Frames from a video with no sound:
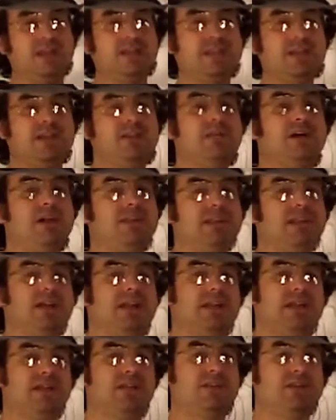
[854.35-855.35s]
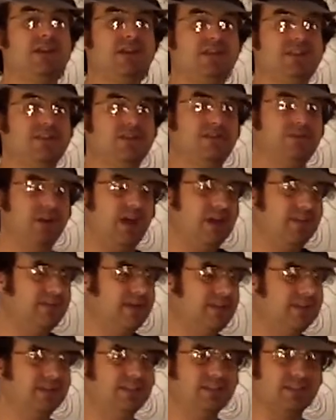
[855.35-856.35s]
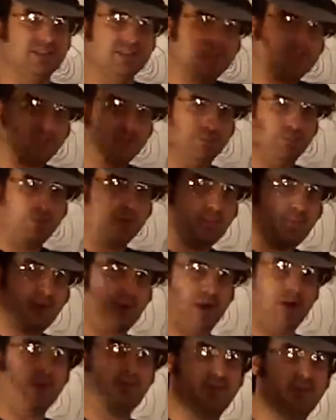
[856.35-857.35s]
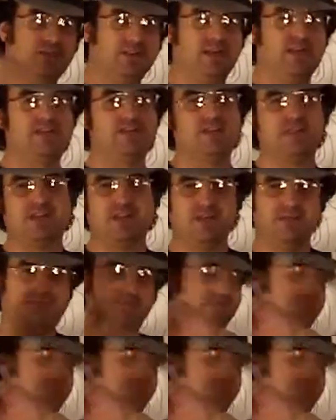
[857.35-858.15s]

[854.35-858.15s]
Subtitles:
you think about that again. Okay, so if I've got this super powerful laser that